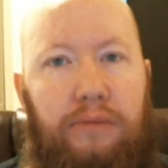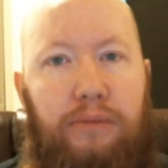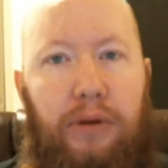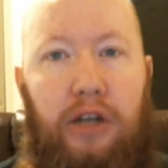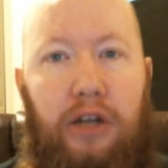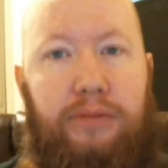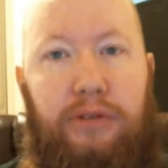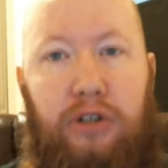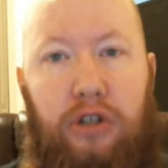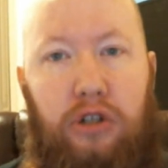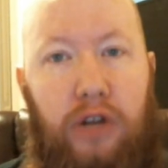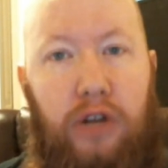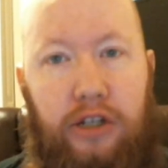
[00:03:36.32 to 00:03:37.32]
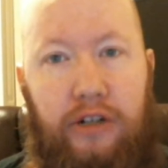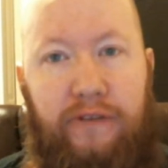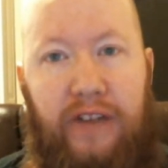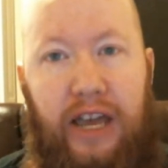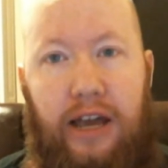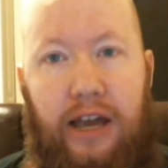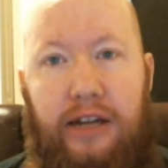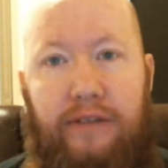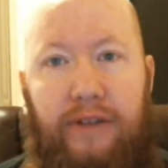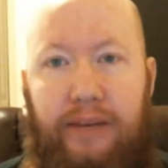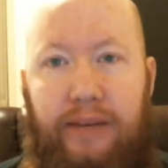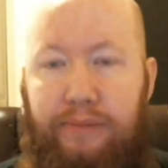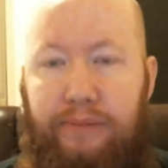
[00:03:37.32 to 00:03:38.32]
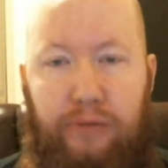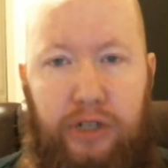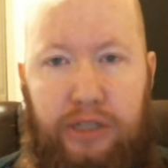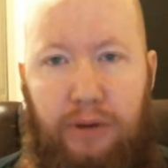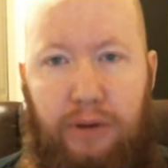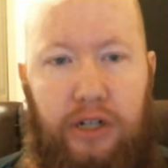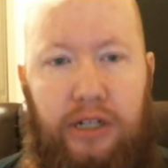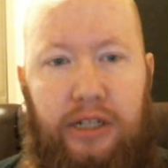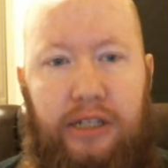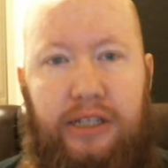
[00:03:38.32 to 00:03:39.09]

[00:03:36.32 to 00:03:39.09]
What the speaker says: possible good loot I could have had if I kept respawning in.